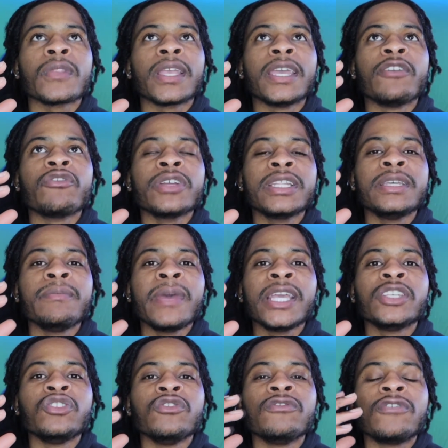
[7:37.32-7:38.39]
it really
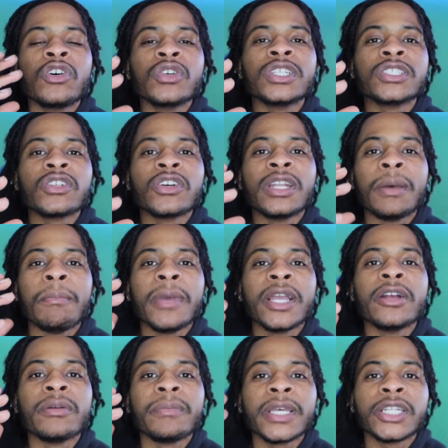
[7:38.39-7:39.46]
makes you focus on the
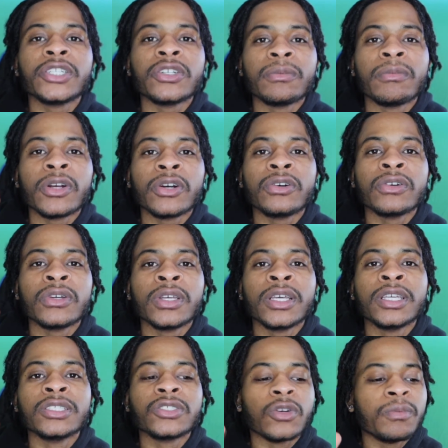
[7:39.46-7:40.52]
bigger picture, bro.
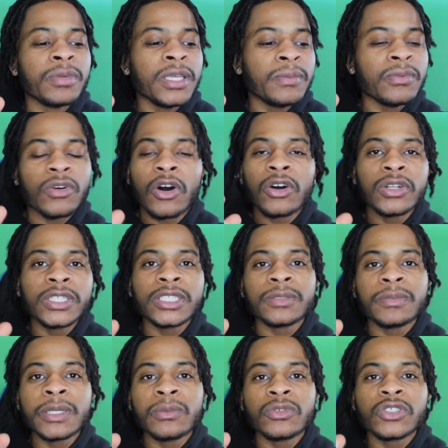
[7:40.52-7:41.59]
So people, all these
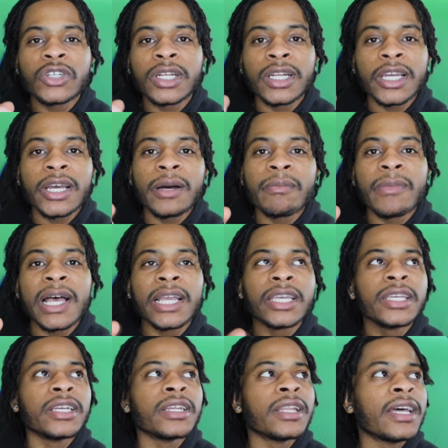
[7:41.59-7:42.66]
people trying to come back
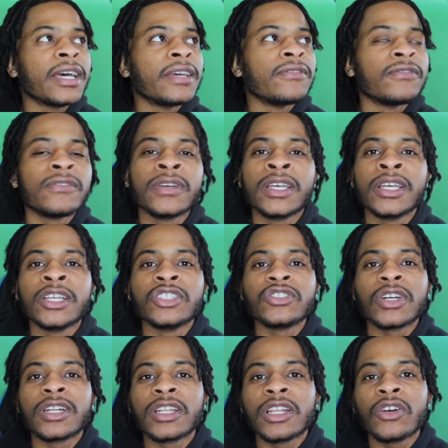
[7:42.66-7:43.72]
in your life,
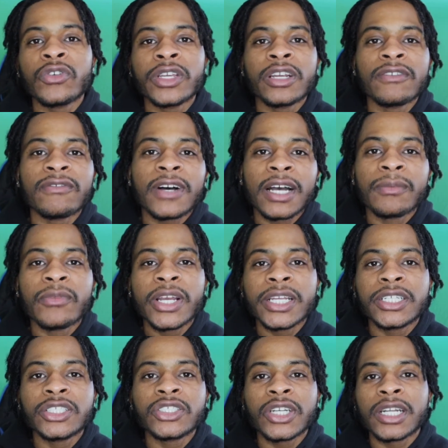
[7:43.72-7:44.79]
trying to lower your
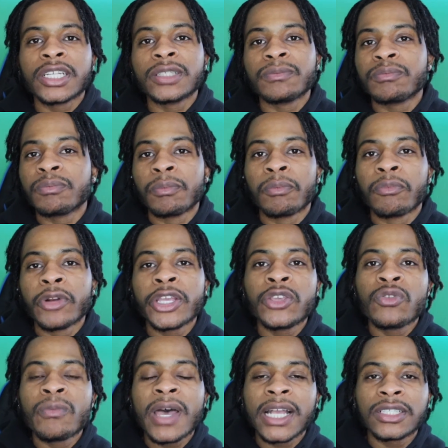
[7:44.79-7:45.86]
vibration, trying to bring
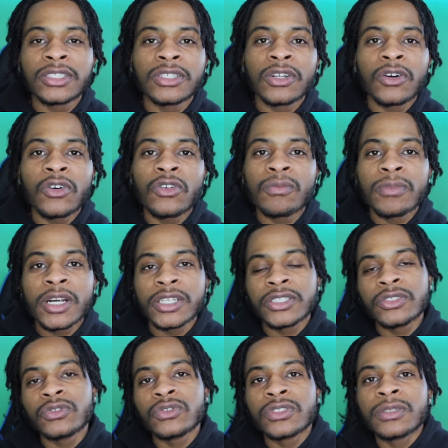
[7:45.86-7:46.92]
you back to the old
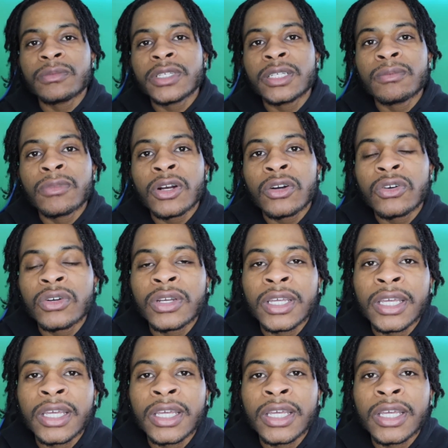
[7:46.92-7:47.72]
person you used to be, bro,